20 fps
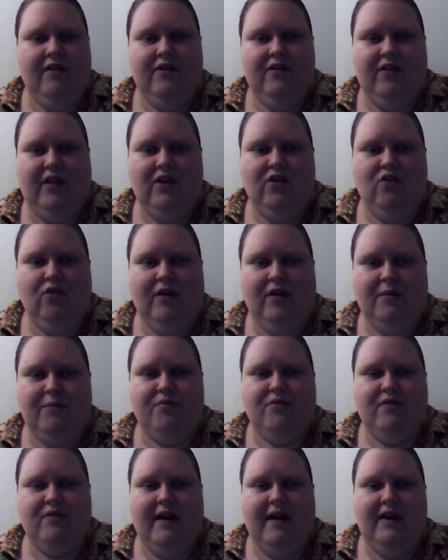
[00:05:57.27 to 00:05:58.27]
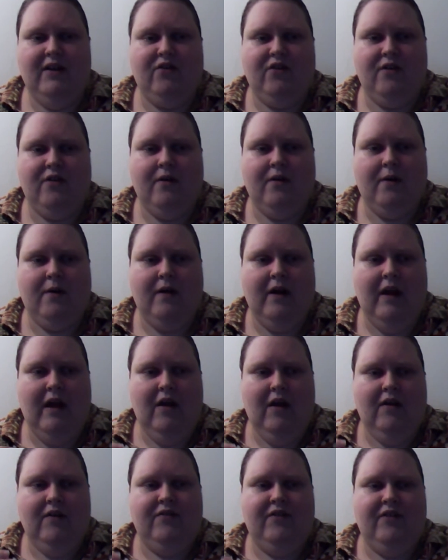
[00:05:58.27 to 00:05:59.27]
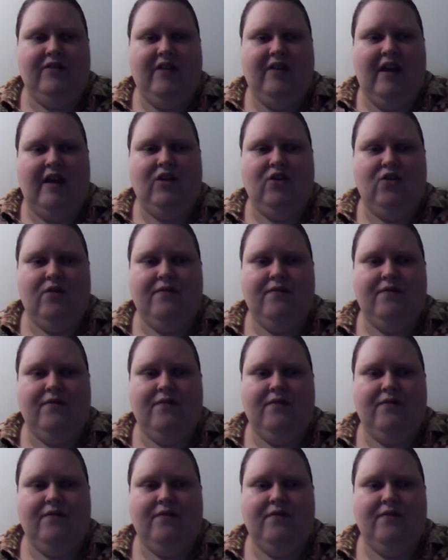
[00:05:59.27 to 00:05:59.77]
that you can pray to her to take